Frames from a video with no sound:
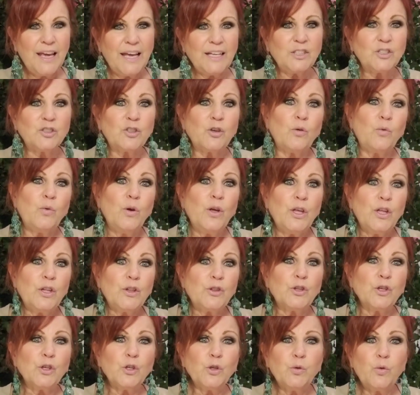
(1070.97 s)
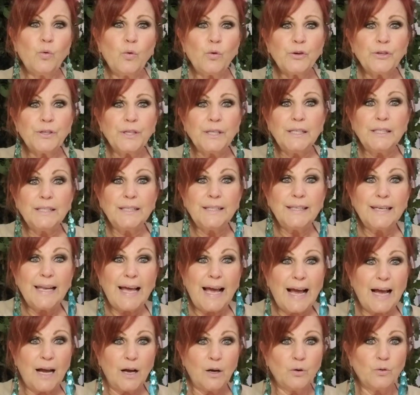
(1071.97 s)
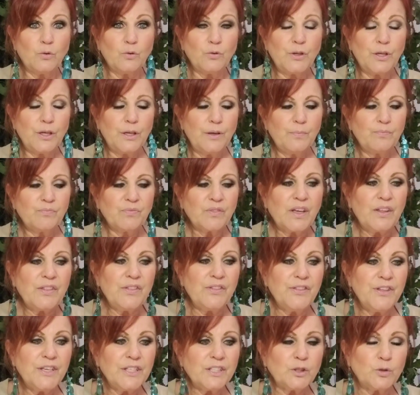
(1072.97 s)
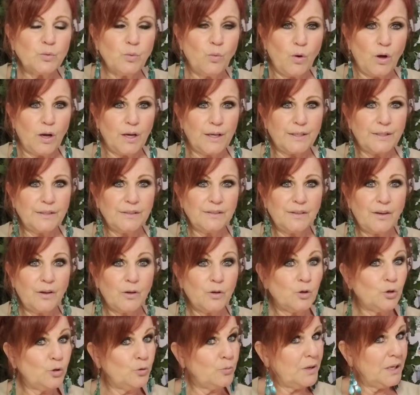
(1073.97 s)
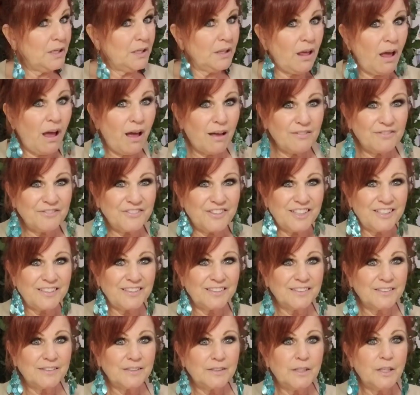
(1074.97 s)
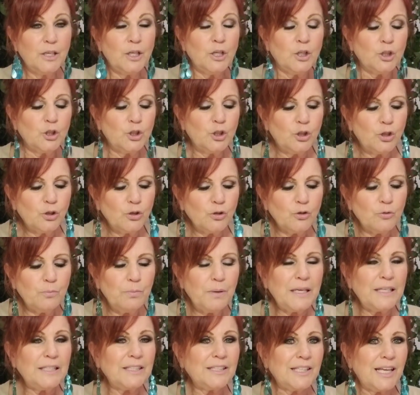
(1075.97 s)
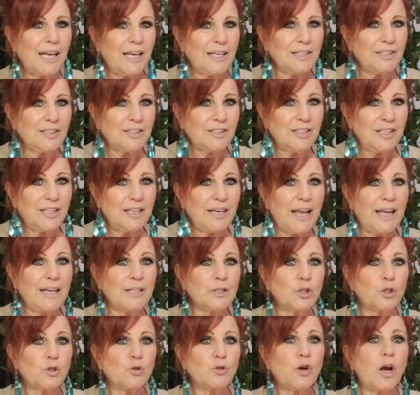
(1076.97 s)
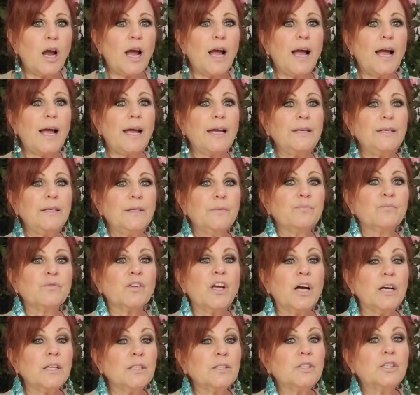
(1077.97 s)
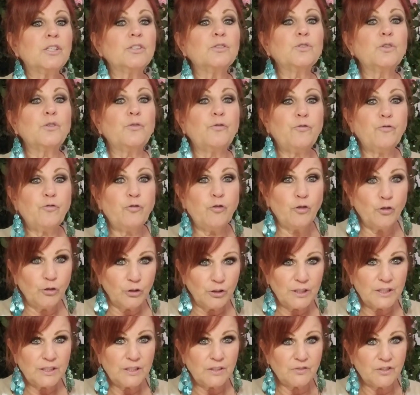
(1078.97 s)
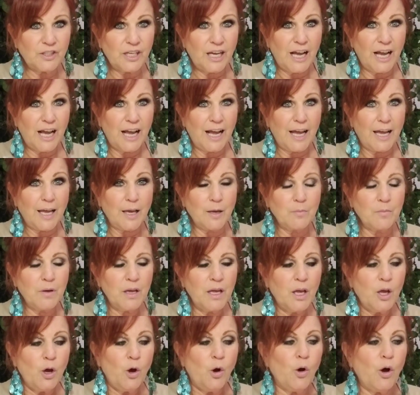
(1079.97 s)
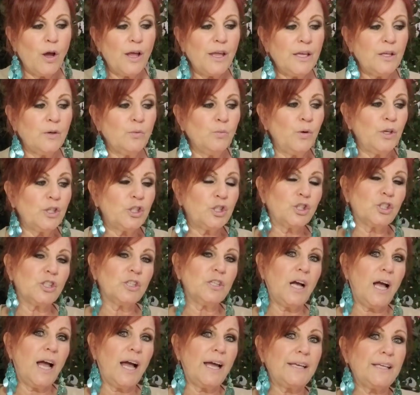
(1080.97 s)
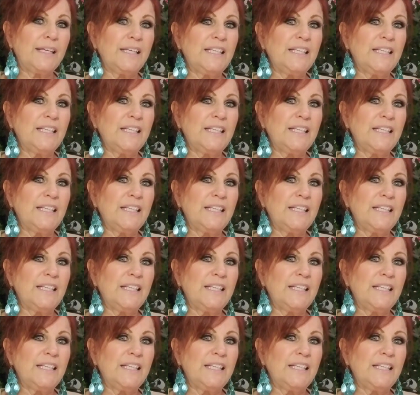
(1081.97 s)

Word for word: And so the Lord allowed this one, whom he loved, to be tested and tried until the fullness of time in which God